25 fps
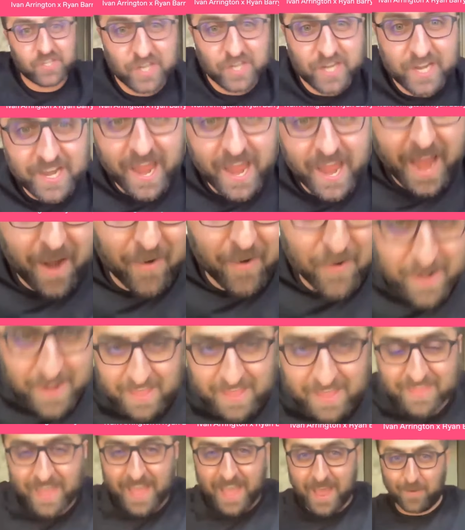a tension
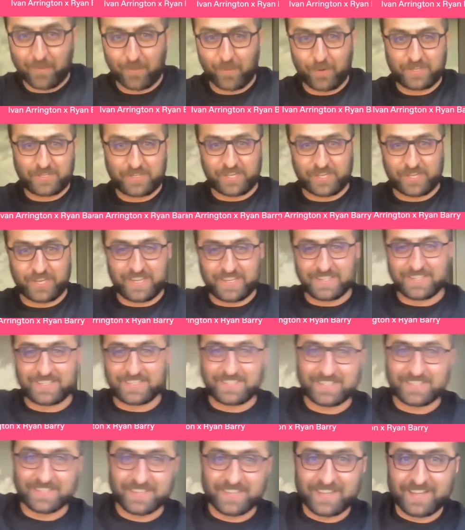inherent in that, which
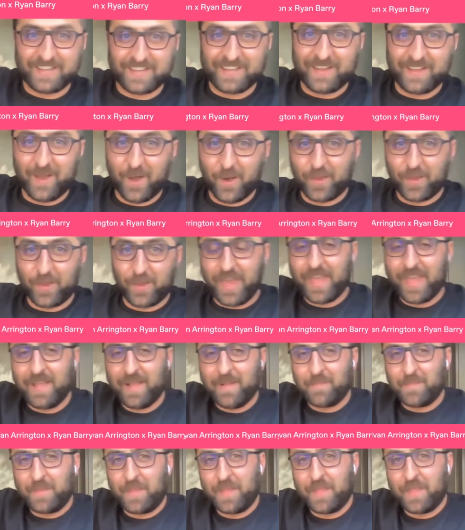is,
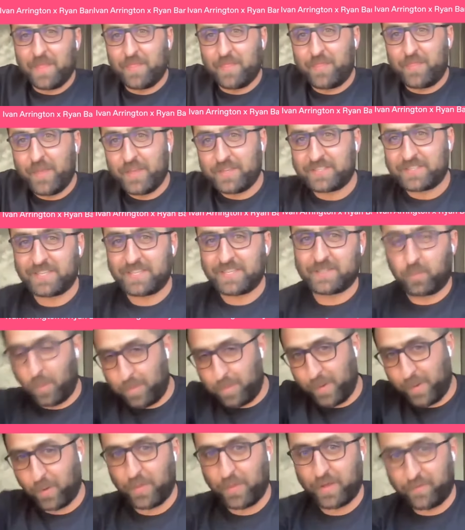okay,
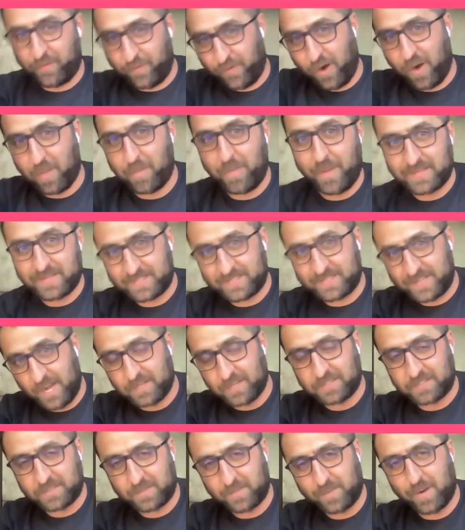we're building for our
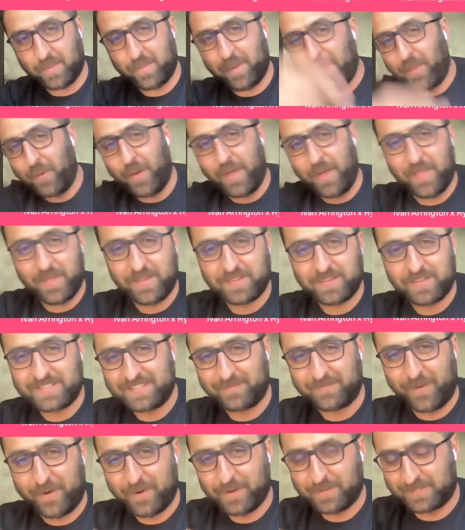best customer. And by the way,
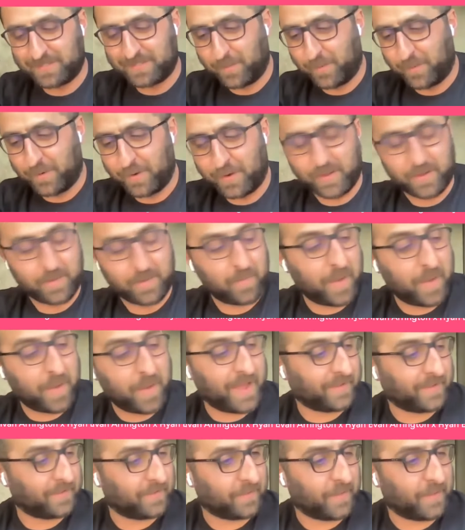this is very similar to
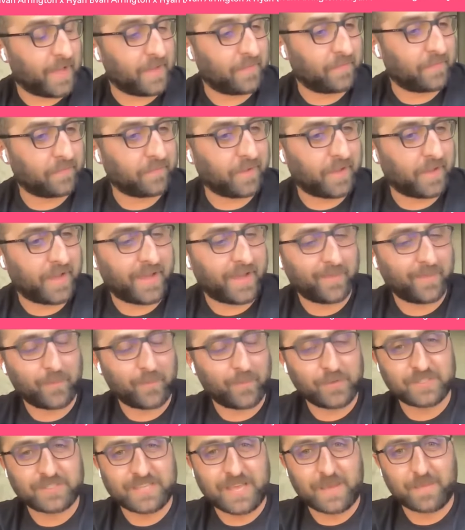my life.
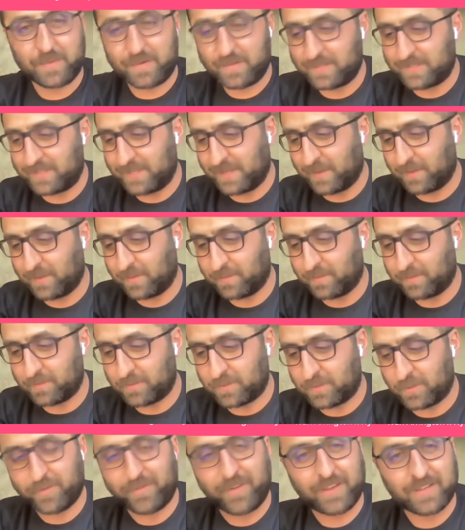We just happen to
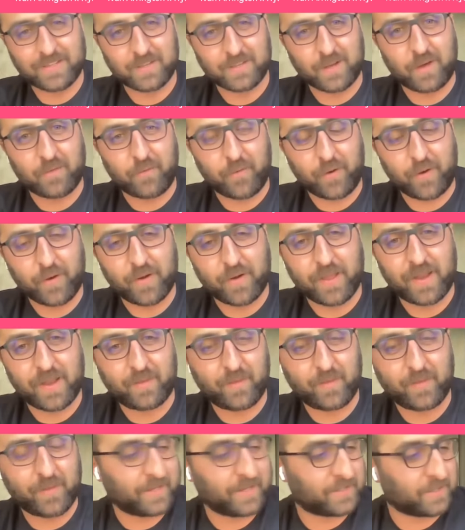sell survey software
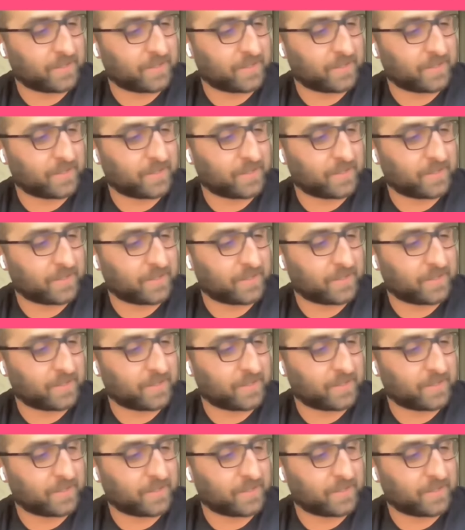and